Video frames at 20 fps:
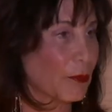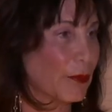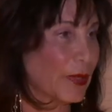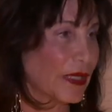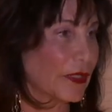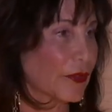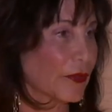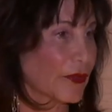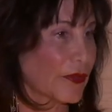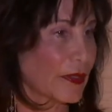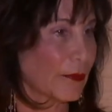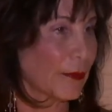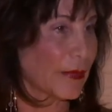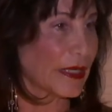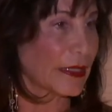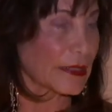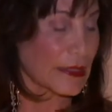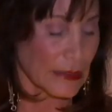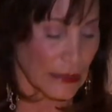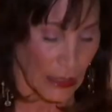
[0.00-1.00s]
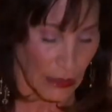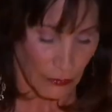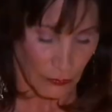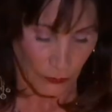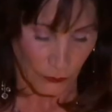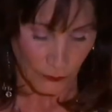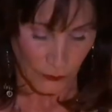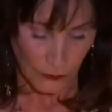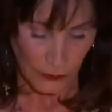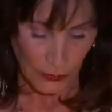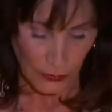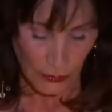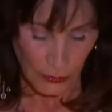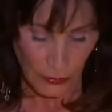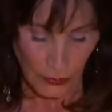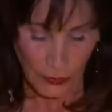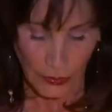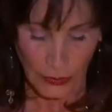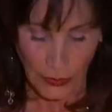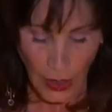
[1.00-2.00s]
bigger than myself.
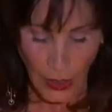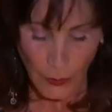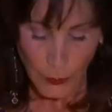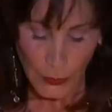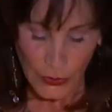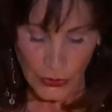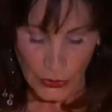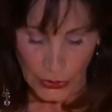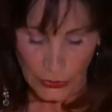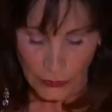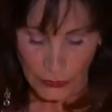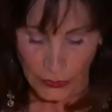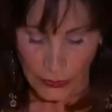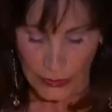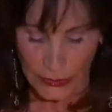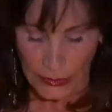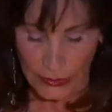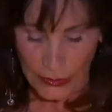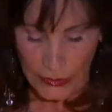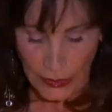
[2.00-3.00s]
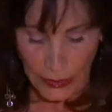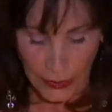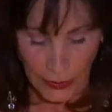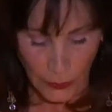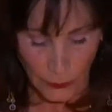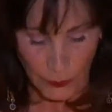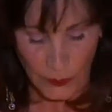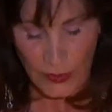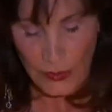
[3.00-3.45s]
An opportunity to help the